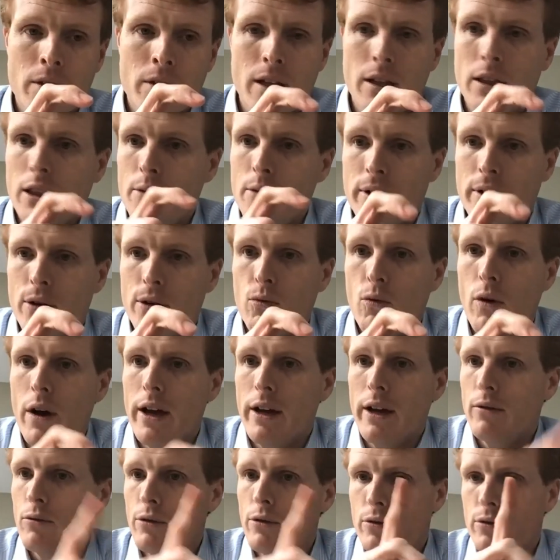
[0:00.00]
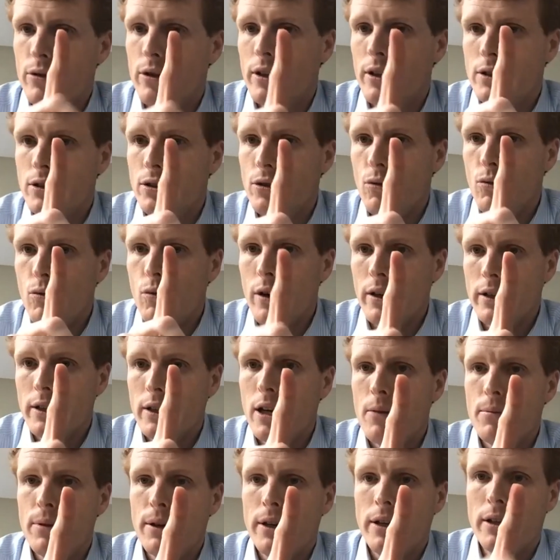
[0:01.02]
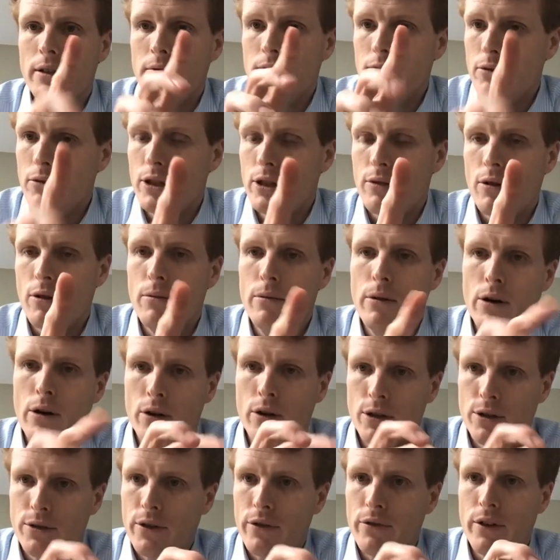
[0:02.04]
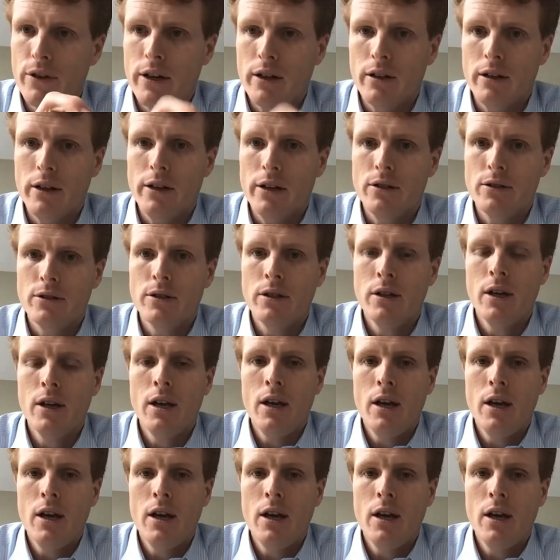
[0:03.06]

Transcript: limited way with regards to one company, General Motors, for ventilators.